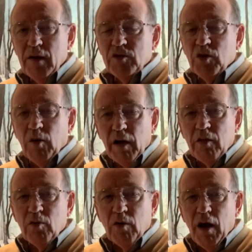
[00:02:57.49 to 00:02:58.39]
So I
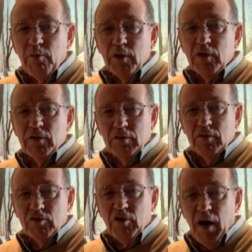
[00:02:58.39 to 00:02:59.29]
thought I would
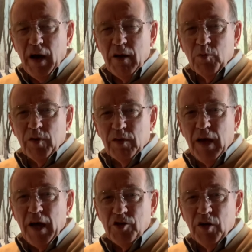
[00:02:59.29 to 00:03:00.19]
try it with
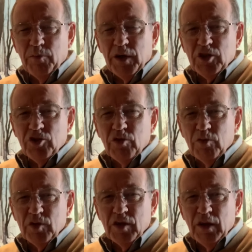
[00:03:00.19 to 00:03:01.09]
dashing brush strokes to